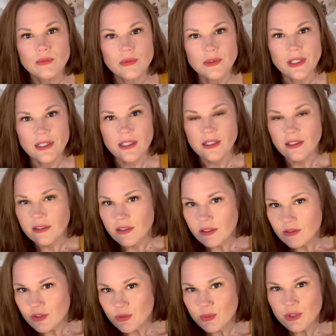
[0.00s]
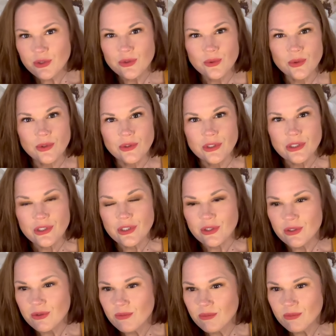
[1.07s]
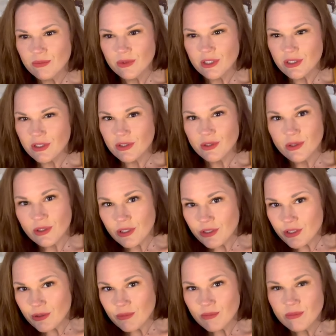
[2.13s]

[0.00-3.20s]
like an acknowledgement or this is good on you,